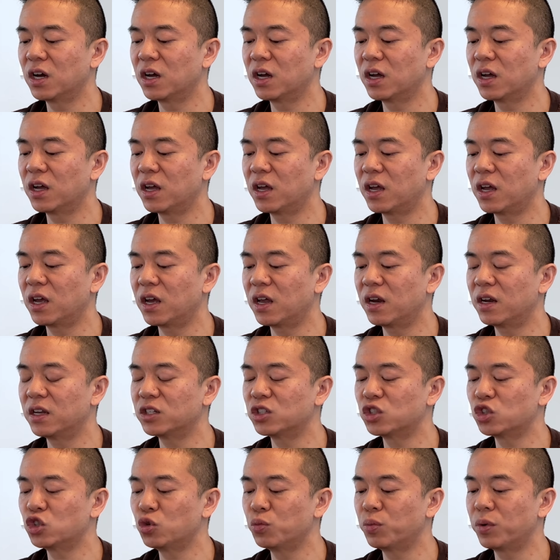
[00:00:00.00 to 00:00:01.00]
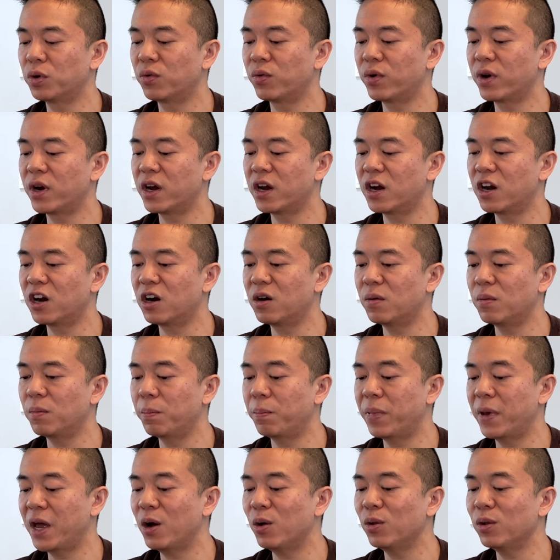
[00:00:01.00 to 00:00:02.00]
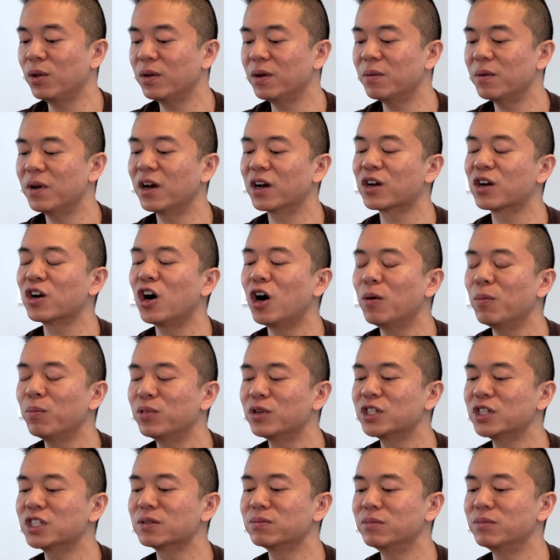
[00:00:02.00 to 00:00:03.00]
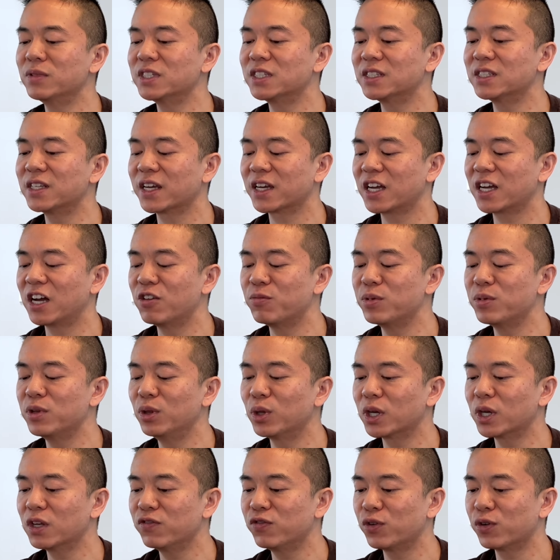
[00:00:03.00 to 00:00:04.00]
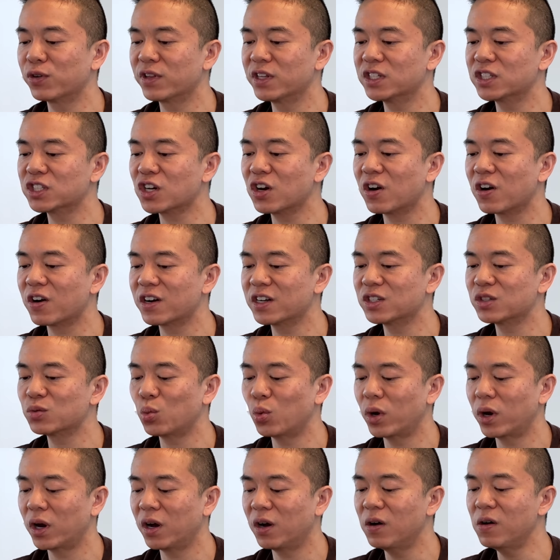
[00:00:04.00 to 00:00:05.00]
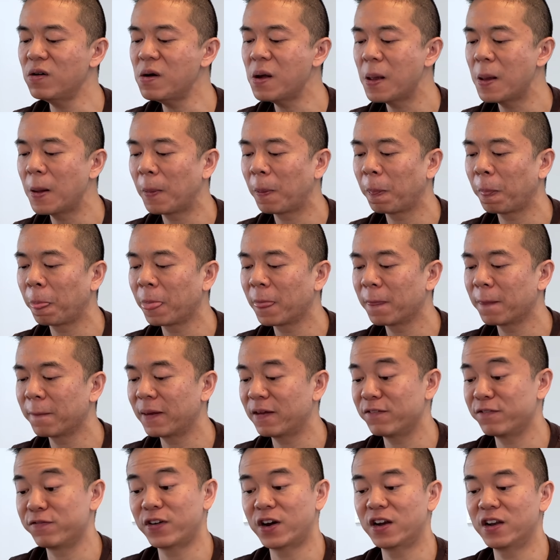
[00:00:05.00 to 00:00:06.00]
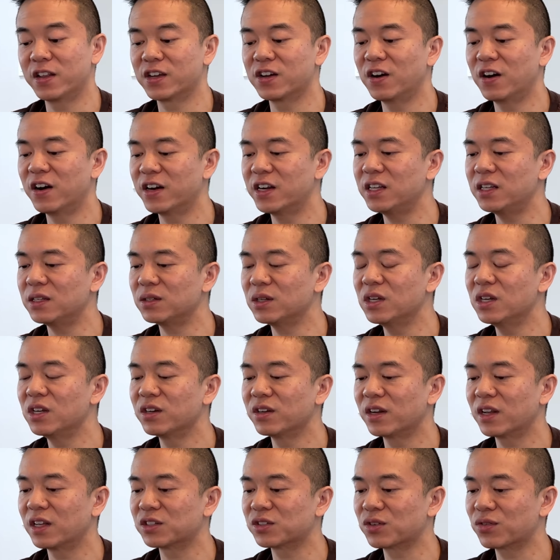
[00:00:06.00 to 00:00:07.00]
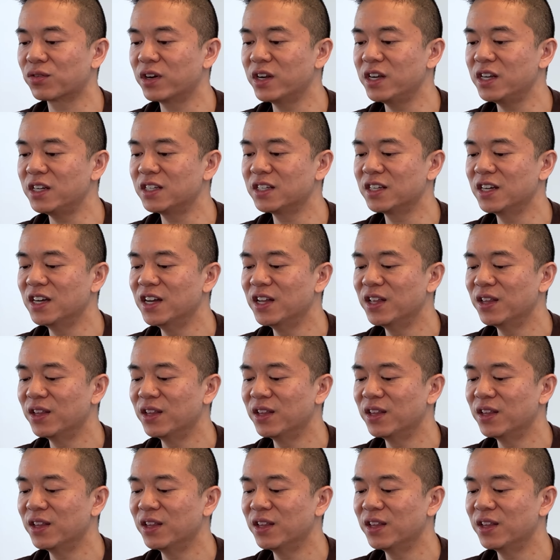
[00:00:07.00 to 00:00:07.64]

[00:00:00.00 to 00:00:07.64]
And a super rare, Belt Accomplished Mystic. I've been looking for this card as well. And finally got it. That's great.